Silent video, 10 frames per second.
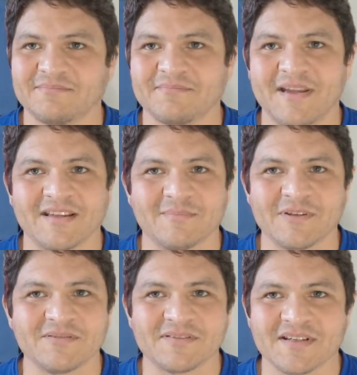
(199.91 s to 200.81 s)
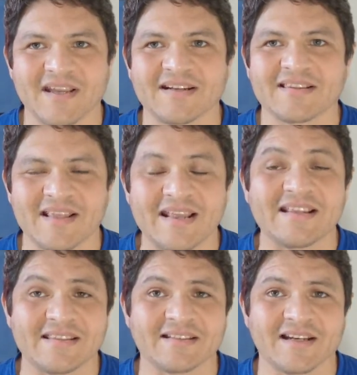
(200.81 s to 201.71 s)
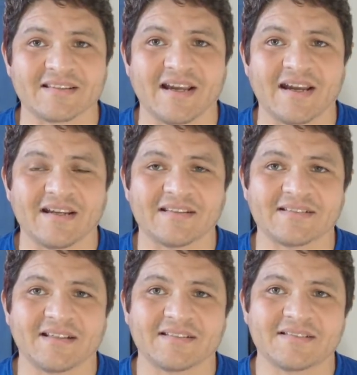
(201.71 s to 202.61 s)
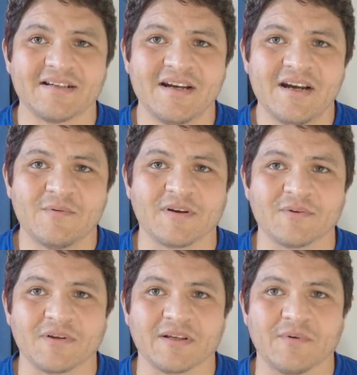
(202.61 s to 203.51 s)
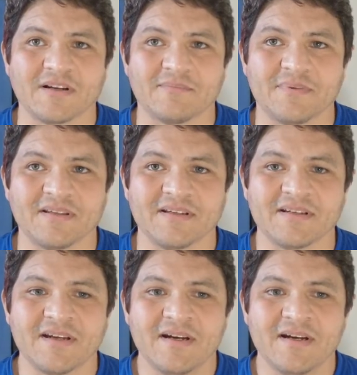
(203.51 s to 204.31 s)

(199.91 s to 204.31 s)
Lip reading: making music, anything like that. I think that's what you really want to be